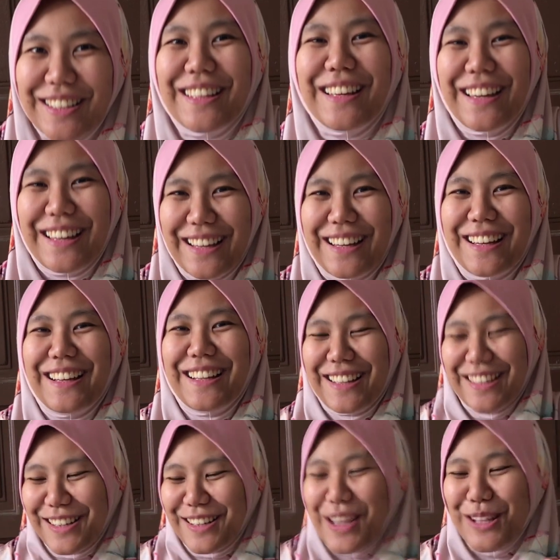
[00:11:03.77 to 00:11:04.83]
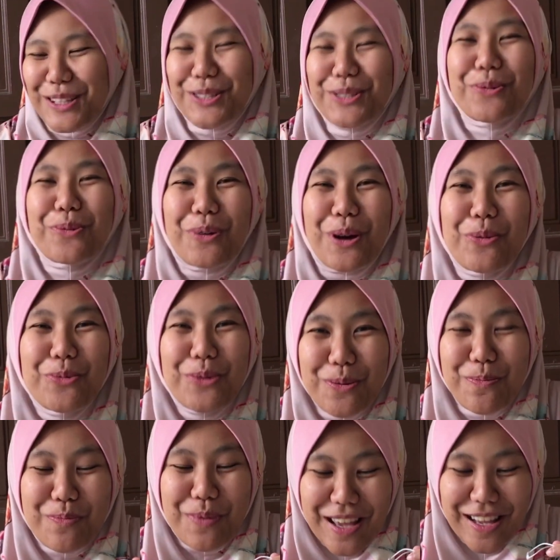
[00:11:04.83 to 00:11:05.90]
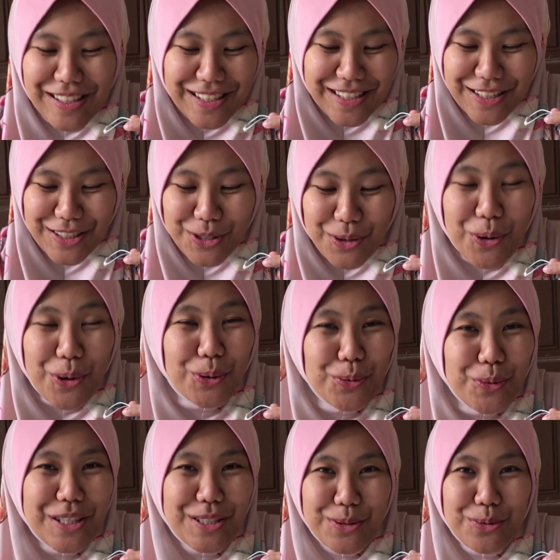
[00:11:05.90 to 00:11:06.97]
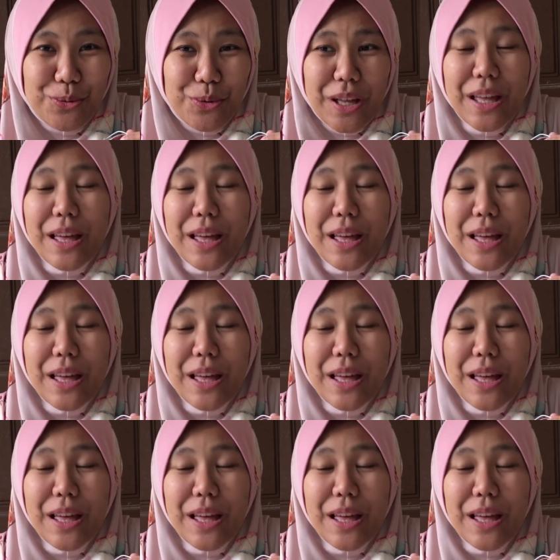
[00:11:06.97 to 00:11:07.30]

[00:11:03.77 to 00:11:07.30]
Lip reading: Yeah, that's what we bakers always do.